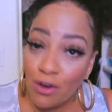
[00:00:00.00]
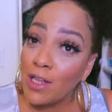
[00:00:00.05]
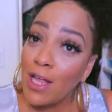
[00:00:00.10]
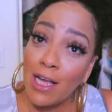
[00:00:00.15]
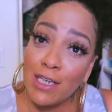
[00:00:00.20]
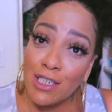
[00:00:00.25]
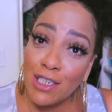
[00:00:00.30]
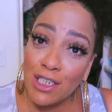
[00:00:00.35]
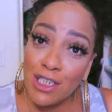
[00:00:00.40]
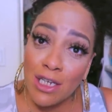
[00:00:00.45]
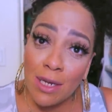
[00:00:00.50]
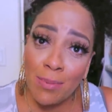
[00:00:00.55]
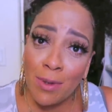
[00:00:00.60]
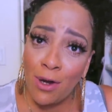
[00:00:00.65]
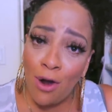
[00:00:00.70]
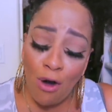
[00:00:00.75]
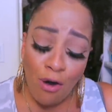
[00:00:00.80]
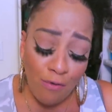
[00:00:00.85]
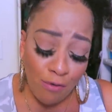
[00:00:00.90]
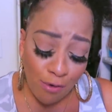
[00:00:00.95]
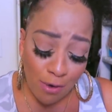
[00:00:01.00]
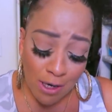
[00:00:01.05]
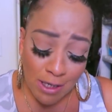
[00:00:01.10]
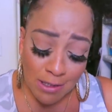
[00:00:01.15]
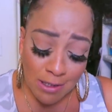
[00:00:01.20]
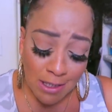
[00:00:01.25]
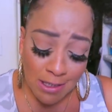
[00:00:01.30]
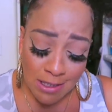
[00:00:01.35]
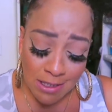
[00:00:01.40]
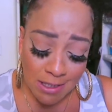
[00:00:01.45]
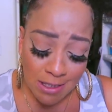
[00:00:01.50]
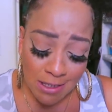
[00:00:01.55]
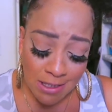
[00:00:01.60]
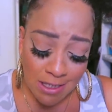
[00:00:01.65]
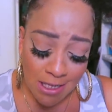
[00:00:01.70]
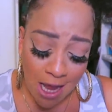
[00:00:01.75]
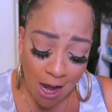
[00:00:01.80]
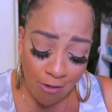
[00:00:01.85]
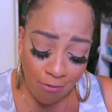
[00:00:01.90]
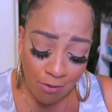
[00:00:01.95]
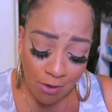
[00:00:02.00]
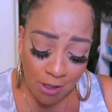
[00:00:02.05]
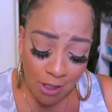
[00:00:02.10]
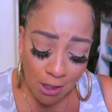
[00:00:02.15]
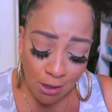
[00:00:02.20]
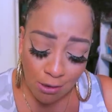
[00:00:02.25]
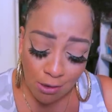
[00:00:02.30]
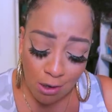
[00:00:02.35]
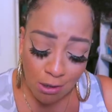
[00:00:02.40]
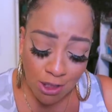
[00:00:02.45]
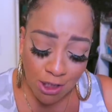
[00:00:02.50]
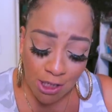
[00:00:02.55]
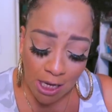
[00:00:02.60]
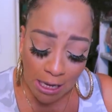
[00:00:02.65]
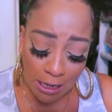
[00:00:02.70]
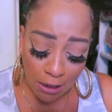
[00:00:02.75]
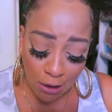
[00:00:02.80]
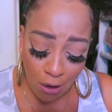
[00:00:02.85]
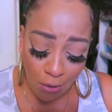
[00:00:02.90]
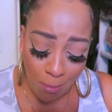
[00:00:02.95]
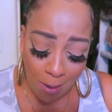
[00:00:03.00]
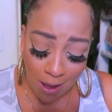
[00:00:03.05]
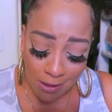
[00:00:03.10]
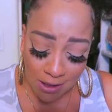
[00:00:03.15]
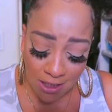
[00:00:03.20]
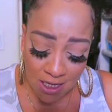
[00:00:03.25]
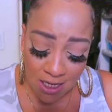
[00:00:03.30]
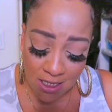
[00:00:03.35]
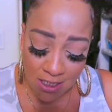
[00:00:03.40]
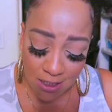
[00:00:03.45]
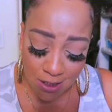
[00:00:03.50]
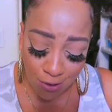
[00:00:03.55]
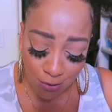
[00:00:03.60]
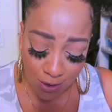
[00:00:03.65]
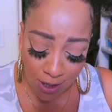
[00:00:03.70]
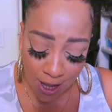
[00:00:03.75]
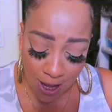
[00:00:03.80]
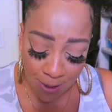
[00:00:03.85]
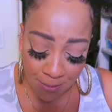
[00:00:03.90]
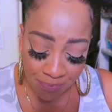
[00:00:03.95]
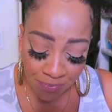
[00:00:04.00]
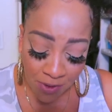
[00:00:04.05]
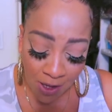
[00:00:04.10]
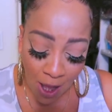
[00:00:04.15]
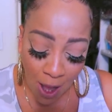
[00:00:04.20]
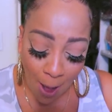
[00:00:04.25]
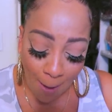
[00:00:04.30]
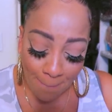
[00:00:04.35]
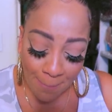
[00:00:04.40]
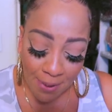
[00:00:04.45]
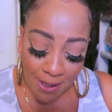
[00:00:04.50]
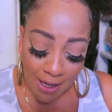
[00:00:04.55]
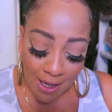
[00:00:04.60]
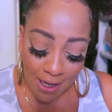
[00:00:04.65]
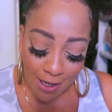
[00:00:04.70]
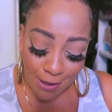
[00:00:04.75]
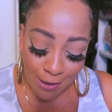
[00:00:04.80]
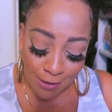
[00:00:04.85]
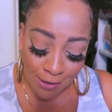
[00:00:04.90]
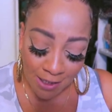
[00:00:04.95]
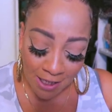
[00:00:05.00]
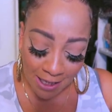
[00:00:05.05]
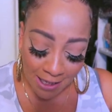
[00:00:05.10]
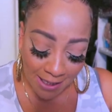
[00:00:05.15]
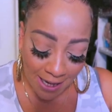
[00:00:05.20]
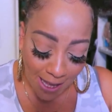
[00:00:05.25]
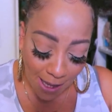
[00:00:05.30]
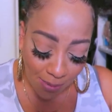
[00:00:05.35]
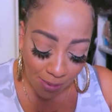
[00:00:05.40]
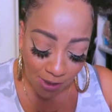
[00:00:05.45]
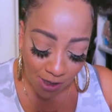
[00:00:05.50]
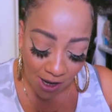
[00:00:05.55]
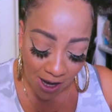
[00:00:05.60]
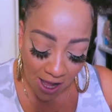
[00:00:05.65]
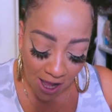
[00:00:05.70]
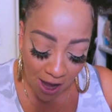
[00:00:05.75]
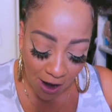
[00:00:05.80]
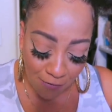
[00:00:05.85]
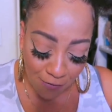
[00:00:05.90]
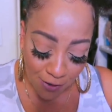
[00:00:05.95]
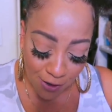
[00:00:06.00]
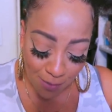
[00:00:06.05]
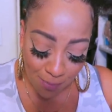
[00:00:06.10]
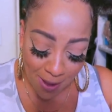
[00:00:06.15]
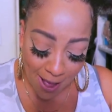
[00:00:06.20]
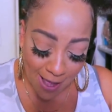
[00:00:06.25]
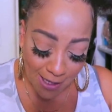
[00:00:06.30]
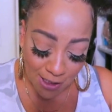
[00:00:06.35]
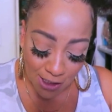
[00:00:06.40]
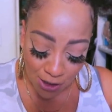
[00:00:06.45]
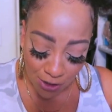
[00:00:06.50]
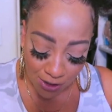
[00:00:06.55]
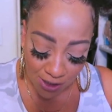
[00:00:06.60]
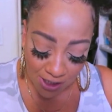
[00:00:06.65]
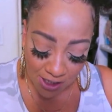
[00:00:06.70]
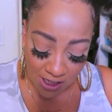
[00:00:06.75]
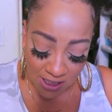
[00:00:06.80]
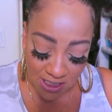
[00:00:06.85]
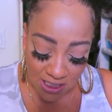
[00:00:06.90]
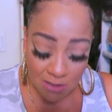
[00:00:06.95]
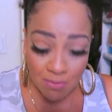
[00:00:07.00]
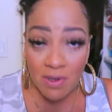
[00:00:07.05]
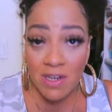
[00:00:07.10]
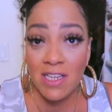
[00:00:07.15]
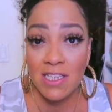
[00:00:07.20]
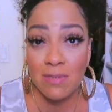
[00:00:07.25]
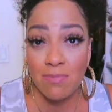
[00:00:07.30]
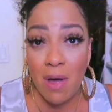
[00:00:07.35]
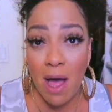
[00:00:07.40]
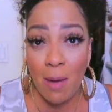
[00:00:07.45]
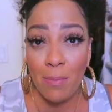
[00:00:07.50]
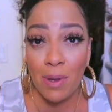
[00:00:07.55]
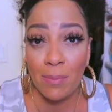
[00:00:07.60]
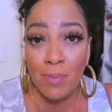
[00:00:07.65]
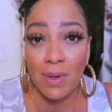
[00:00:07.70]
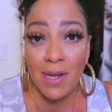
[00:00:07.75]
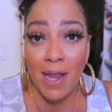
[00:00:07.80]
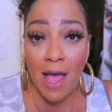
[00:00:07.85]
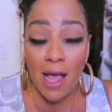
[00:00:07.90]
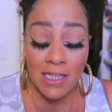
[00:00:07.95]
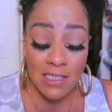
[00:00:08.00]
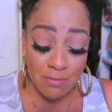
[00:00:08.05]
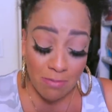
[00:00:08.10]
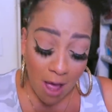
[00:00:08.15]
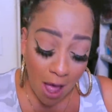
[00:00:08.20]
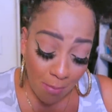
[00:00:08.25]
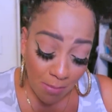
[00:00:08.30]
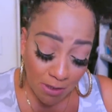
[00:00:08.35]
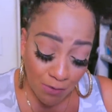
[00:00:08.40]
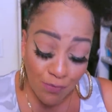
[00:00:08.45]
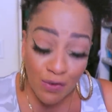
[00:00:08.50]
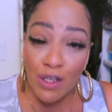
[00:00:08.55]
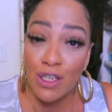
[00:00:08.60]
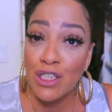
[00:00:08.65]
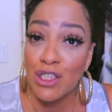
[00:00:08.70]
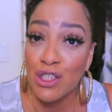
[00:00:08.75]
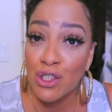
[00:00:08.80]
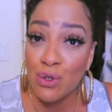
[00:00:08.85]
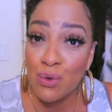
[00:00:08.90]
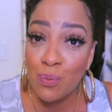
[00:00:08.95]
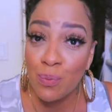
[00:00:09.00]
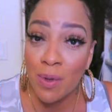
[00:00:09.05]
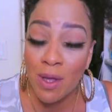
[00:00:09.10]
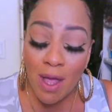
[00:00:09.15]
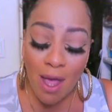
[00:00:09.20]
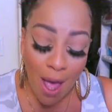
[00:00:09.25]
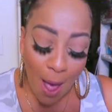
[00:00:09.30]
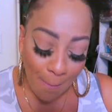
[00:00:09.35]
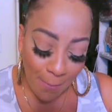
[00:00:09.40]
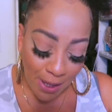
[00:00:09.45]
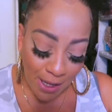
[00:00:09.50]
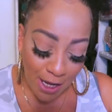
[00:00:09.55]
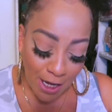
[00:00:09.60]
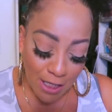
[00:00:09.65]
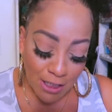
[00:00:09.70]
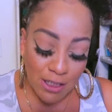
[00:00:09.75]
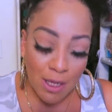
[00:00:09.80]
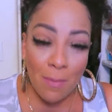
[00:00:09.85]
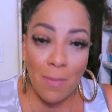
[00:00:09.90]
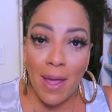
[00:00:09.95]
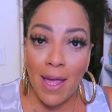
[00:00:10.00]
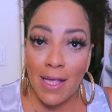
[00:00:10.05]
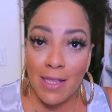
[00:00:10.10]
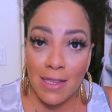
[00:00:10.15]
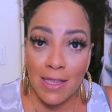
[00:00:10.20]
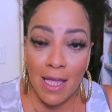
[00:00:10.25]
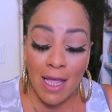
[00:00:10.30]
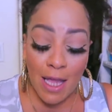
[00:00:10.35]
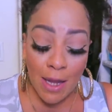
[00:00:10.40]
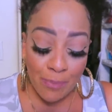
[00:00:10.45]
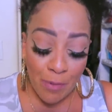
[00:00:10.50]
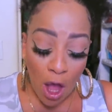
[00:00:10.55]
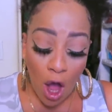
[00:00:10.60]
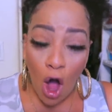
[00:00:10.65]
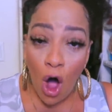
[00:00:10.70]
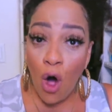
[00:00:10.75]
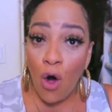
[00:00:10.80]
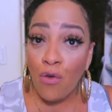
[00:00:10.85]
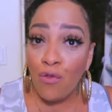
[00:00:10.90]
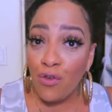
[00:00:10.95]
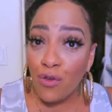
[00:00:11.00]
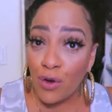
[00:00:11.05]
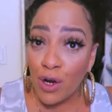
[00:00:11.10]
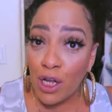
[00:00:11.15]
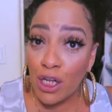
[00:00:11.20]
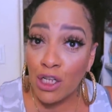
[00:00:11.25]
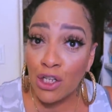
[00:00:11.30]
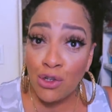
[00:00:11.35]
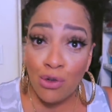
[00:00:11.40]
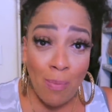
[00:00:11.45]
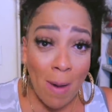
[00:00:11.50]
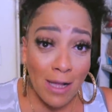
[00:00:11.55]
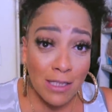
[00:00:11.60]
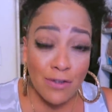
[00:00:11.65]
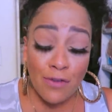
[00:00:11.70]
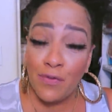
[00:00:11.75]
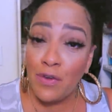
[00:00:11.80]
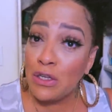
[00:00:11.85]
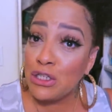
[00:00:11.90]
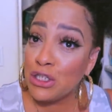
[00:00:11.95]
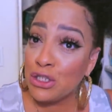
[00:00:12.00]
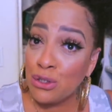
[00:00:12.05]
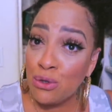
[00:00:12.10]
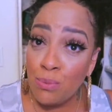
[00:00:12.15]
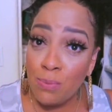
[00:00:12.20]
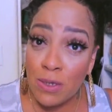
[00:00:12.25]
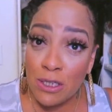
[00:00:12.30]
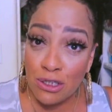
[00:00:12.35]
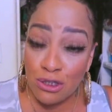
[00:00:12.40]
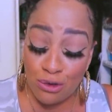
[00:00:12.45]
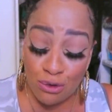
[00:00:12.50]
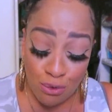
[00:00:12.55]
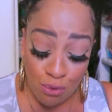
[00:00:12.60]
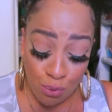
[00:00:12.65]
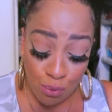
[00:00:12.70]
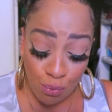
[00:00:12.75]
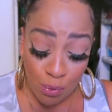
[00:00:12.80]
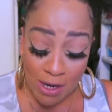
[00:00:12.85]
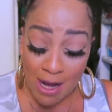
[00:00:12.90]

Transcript: relationship and over it is, is not really, you know, she ain't know about this, okay? But but the enabler here for the past 30 years has been his mama, but now his mama's feeling stupid. But here's the main thing over it. You about to feel stupid too